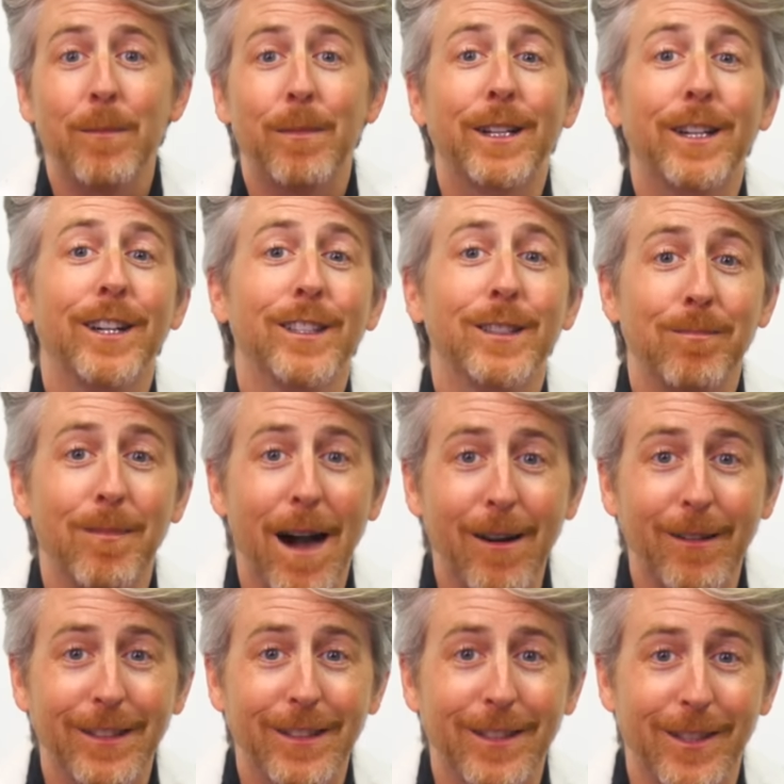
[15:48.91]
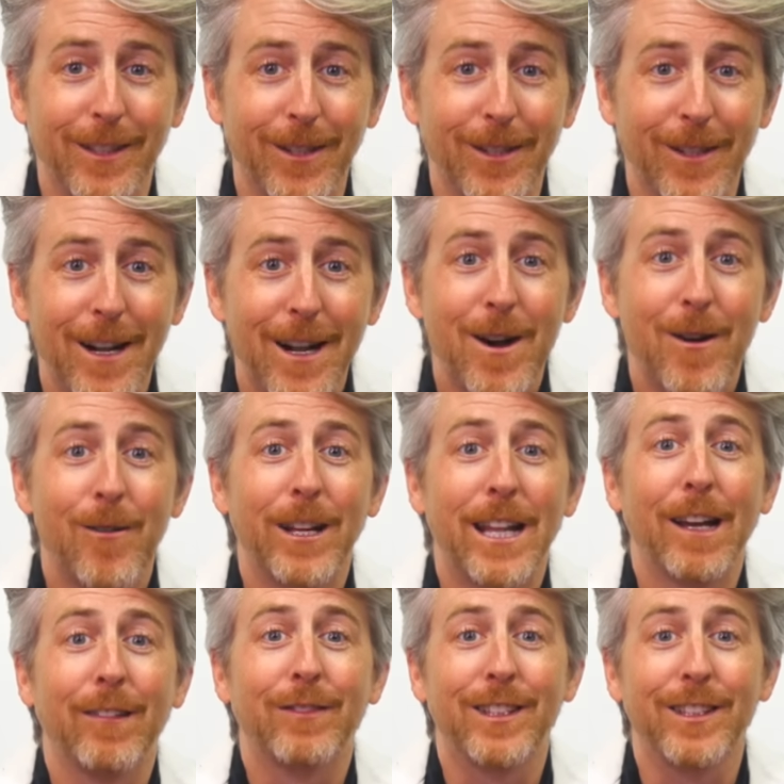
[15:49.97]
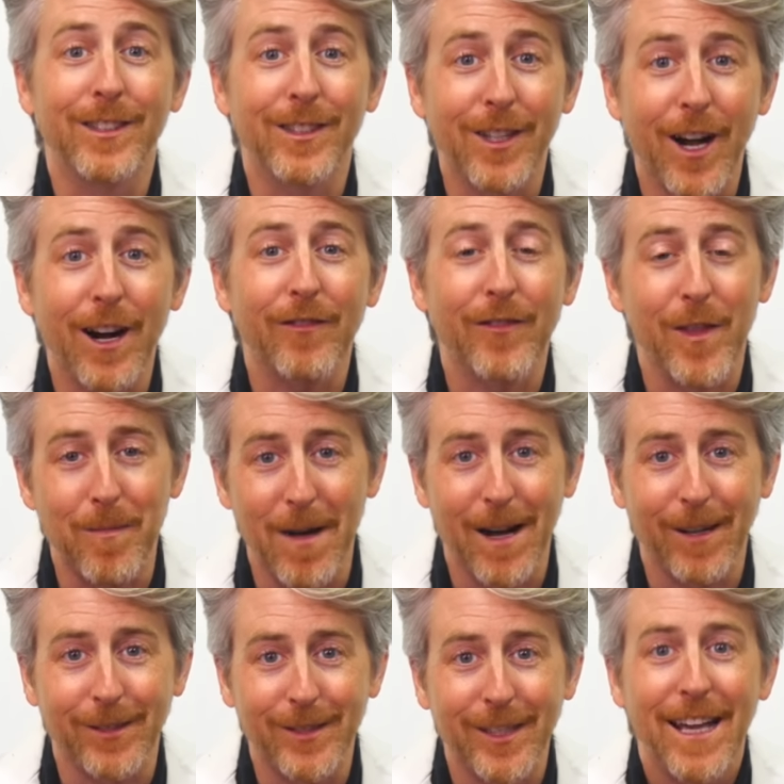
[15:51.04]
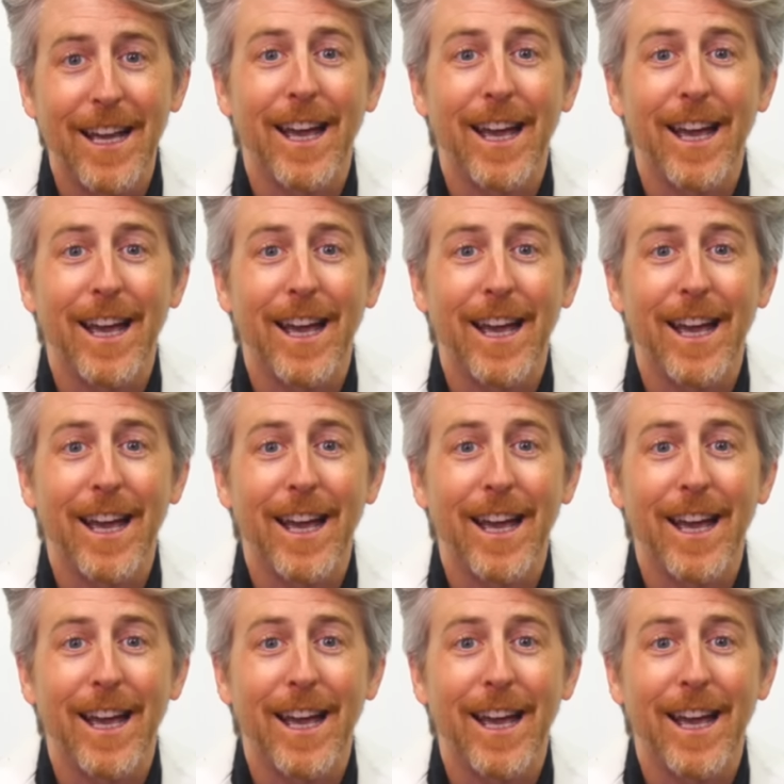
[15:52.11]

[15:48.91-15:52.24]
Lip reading: because Mountain Dew would have dissolved the mouse